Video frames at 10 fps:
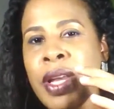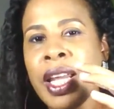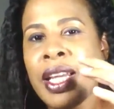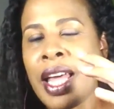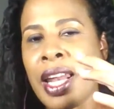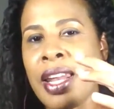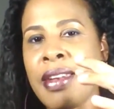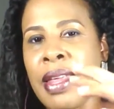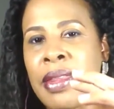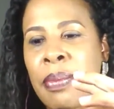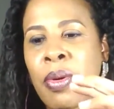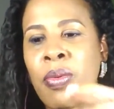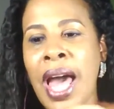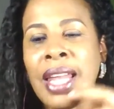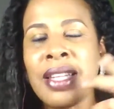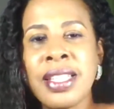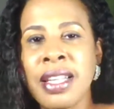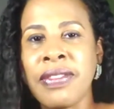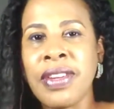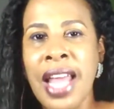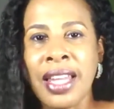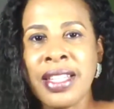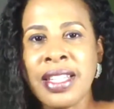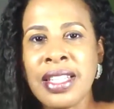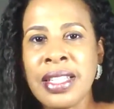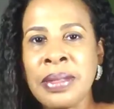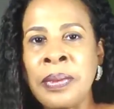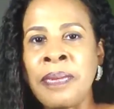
get in that the paralysis of analysis,